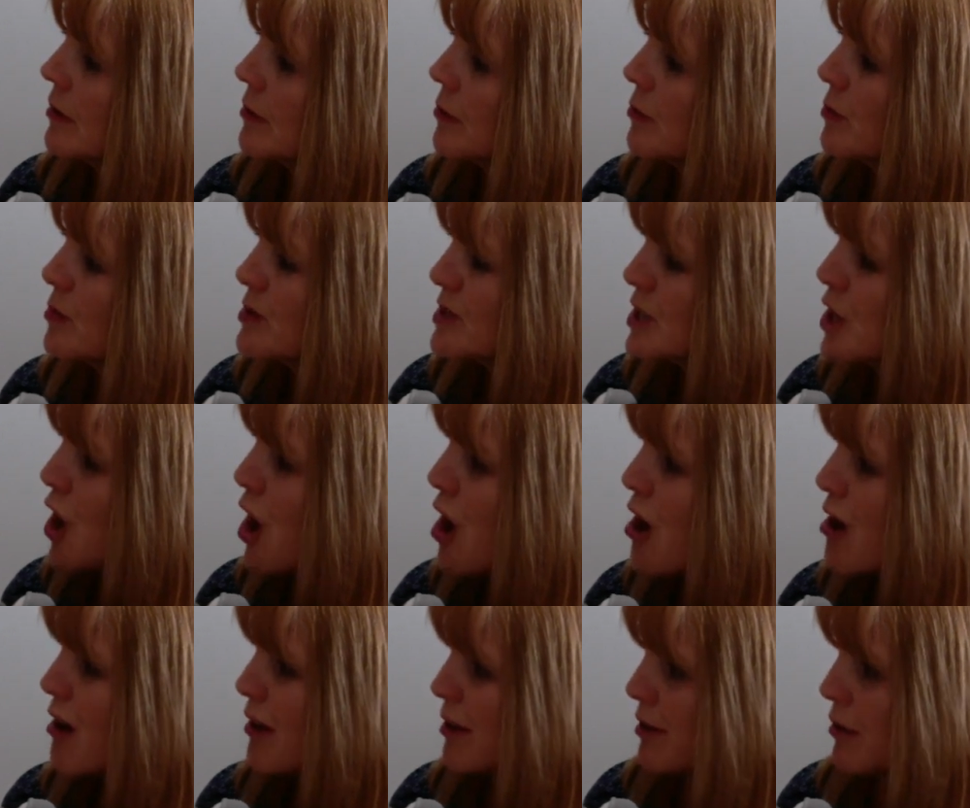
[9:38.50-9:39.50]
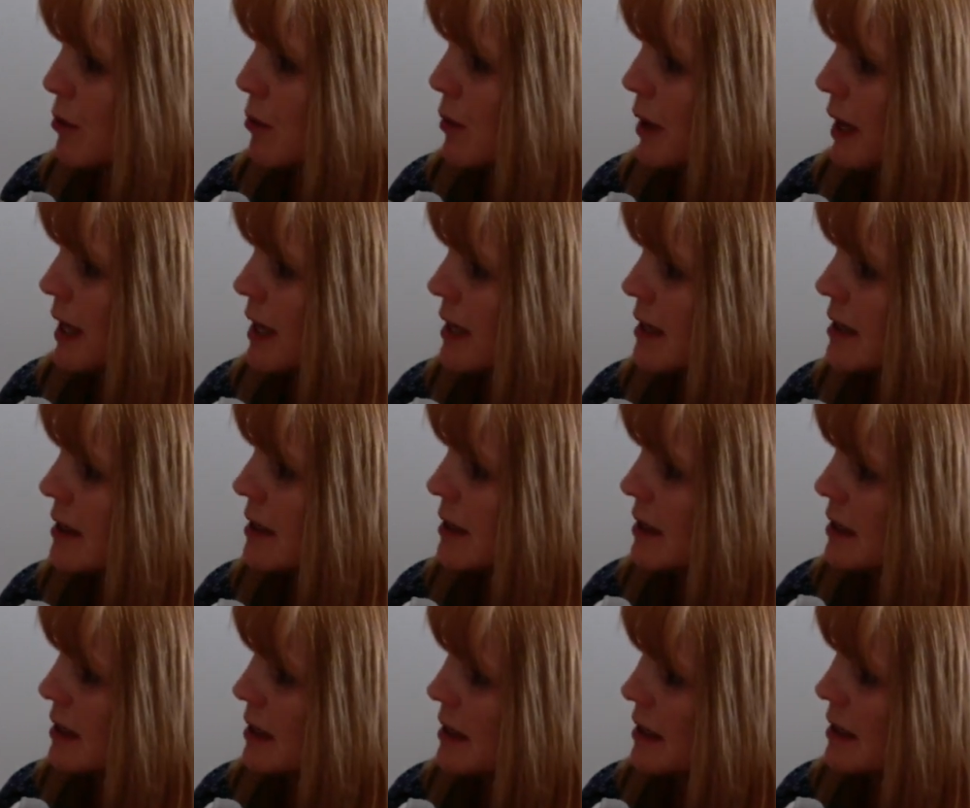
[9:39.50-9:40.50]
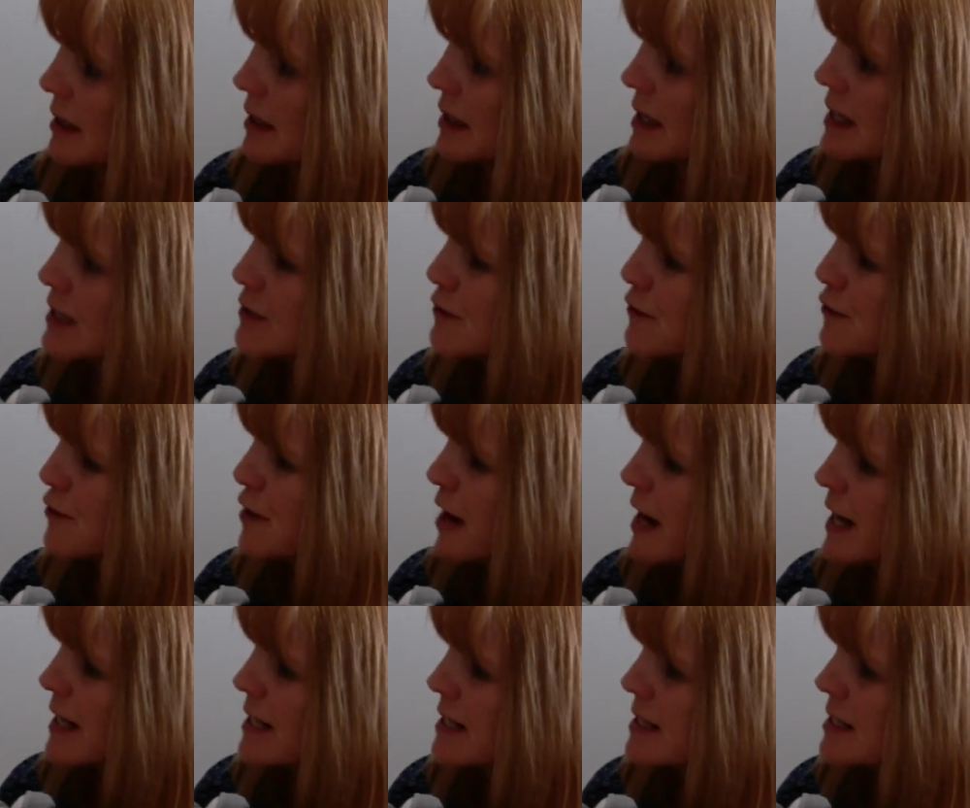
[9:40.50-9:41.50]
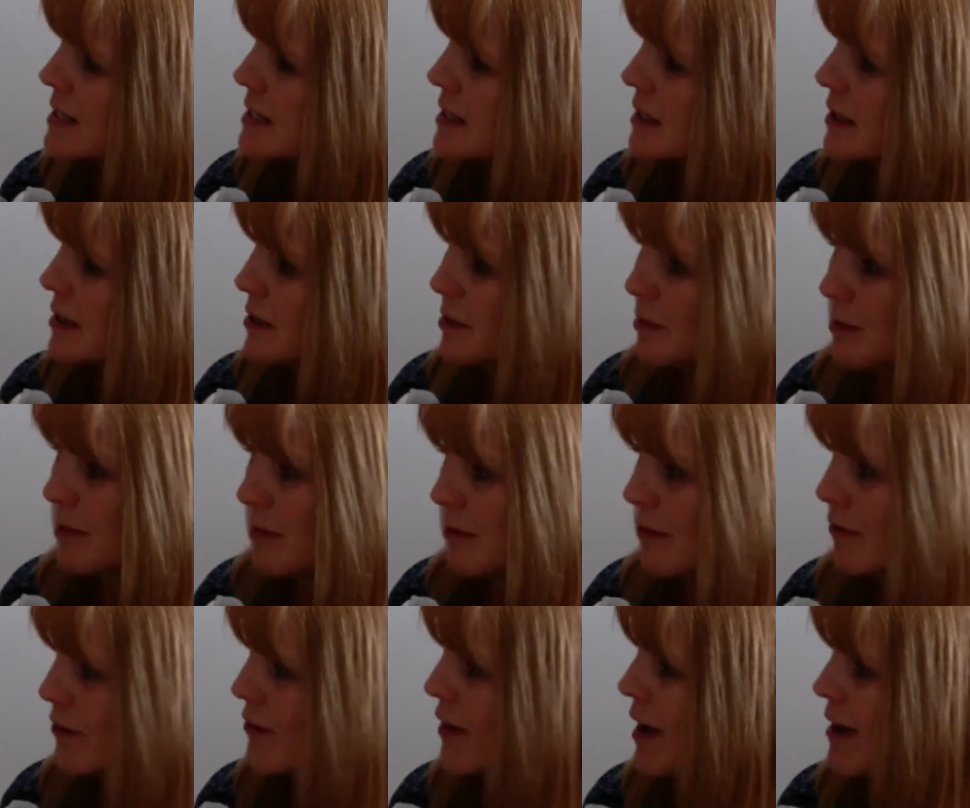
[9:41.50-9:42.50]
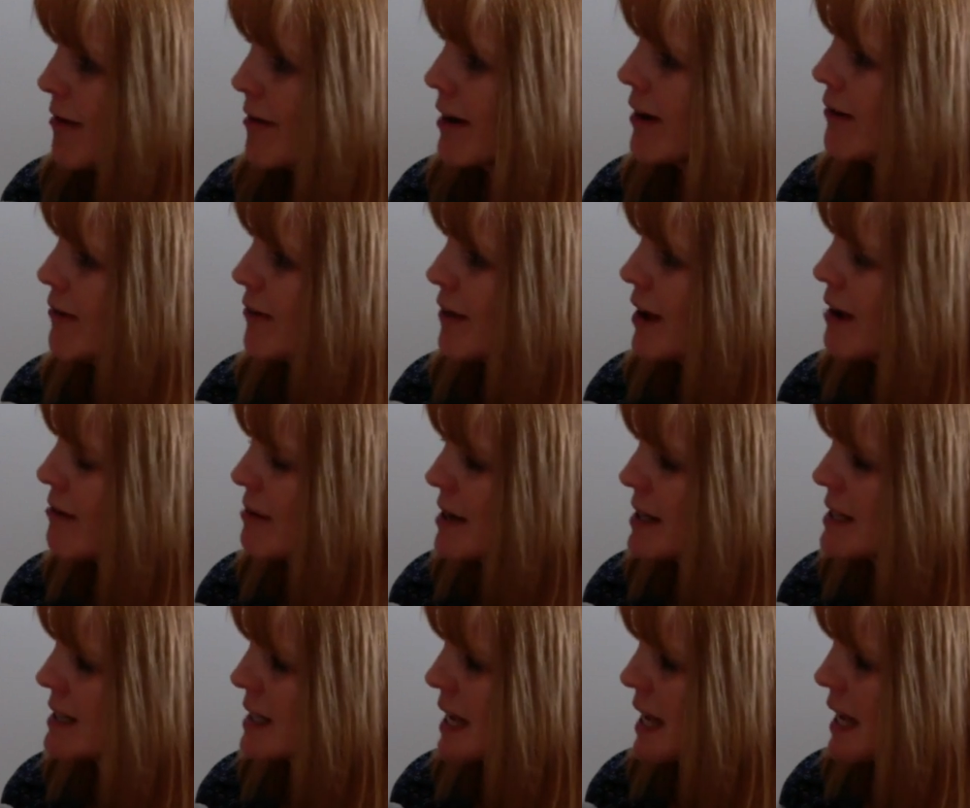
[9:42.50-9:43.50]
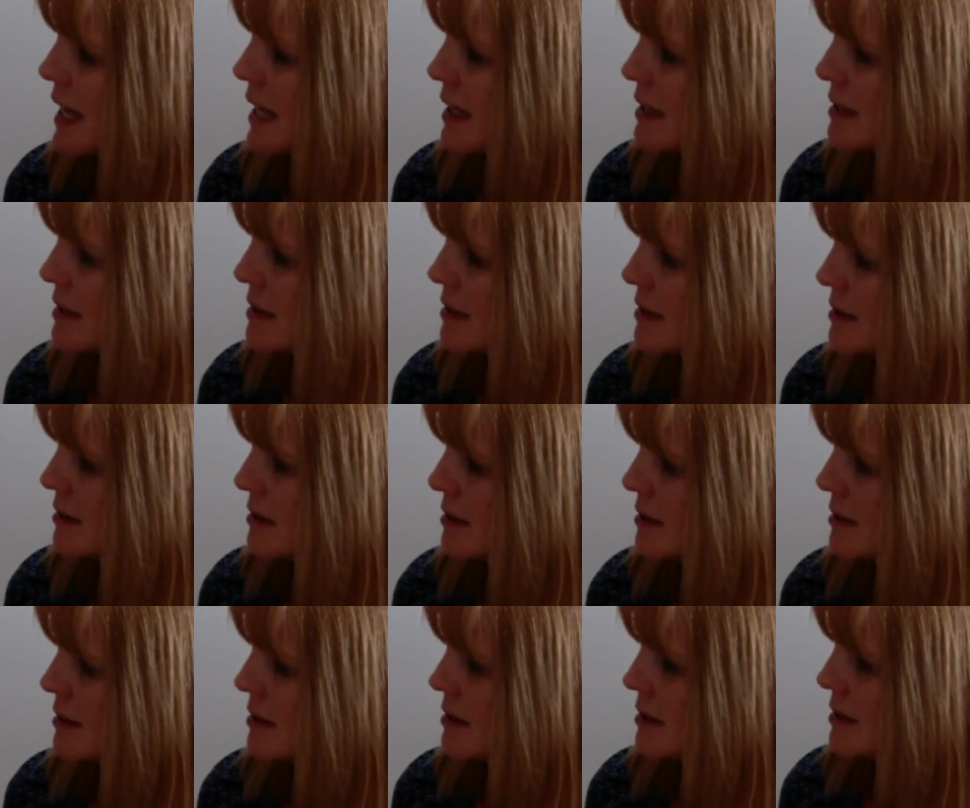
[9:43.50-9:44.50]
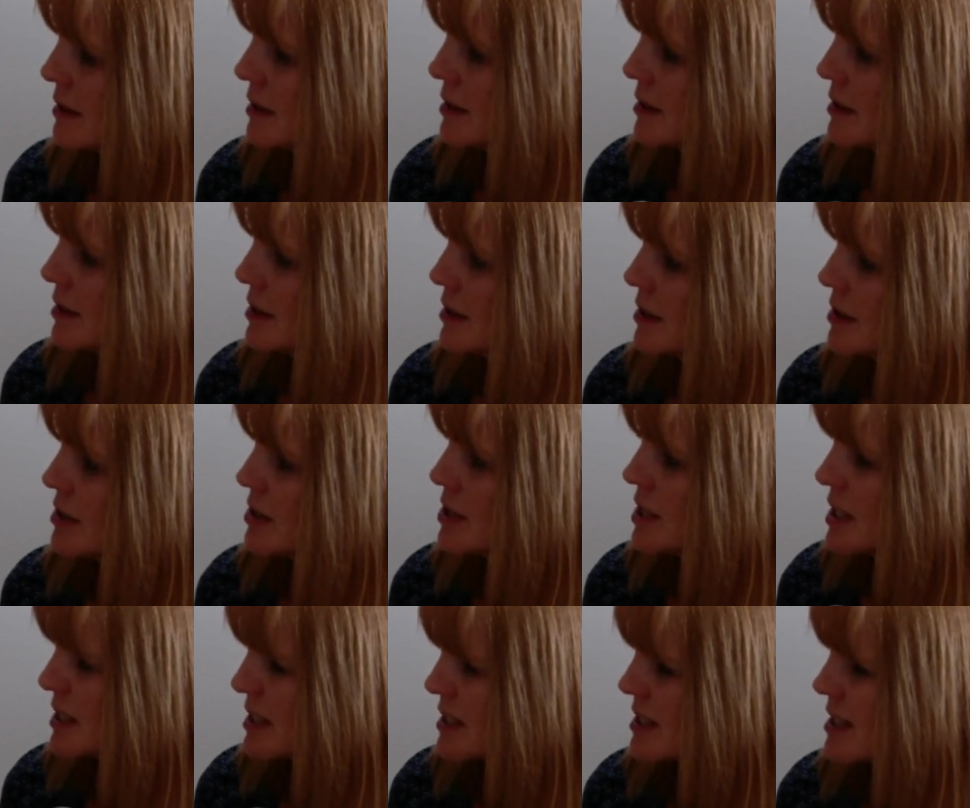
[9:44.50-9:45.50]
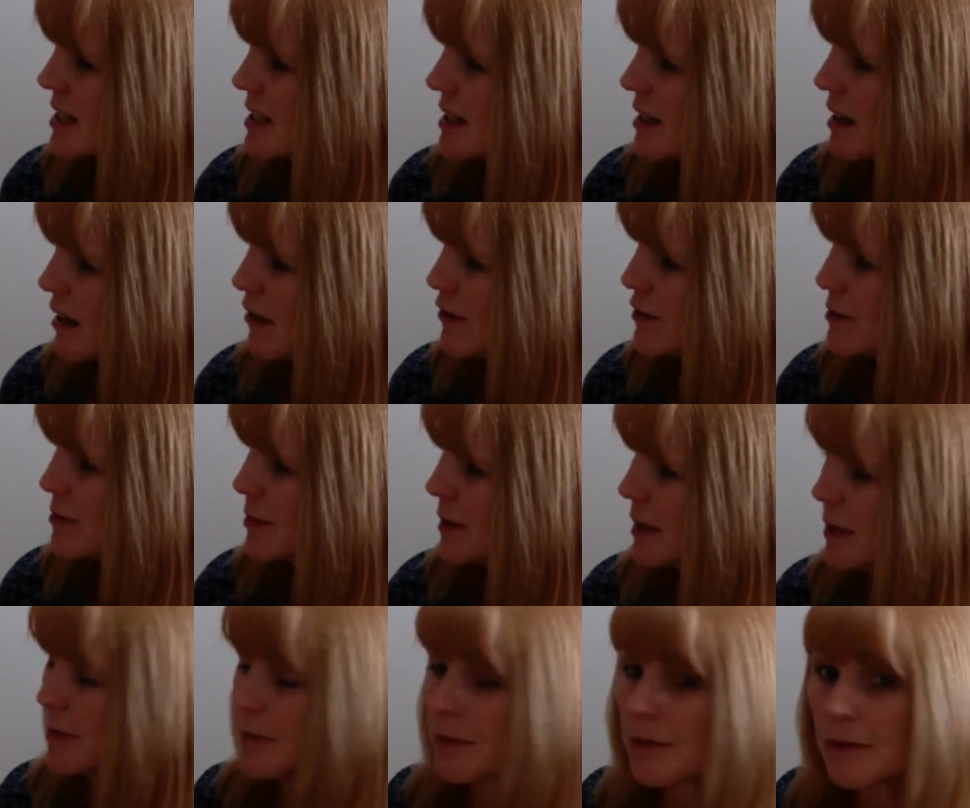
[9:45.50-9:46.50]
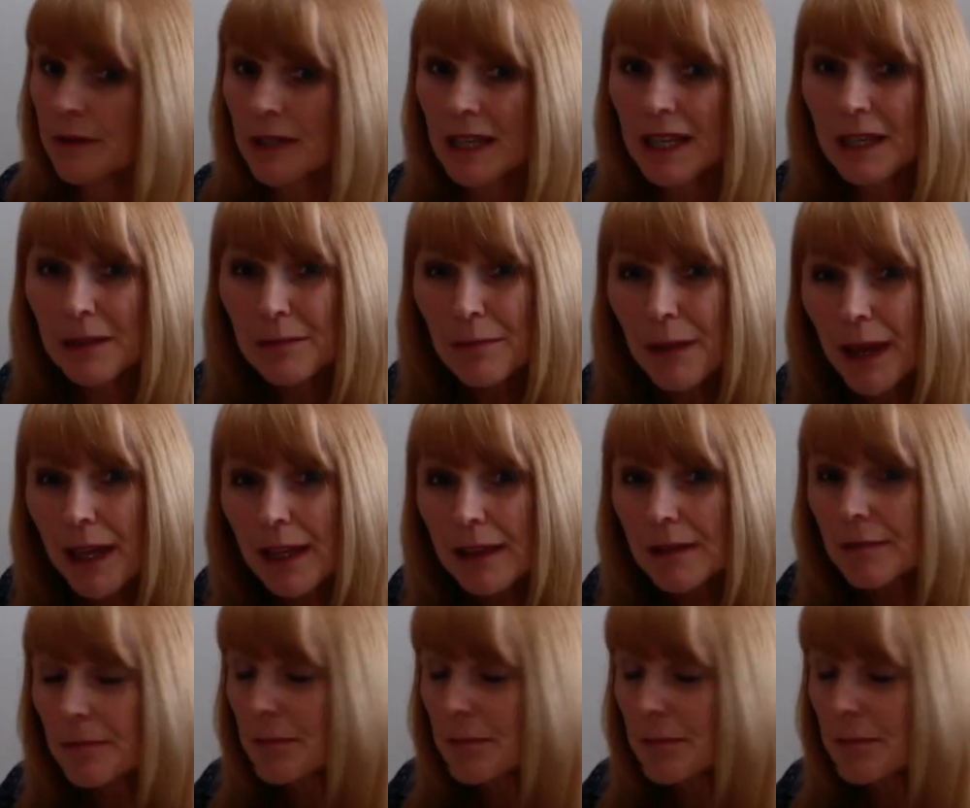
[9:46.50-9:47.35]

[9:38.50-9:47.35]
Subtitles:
was an earthquake. His friends were very, very sad. Jesus had loved people. He had made them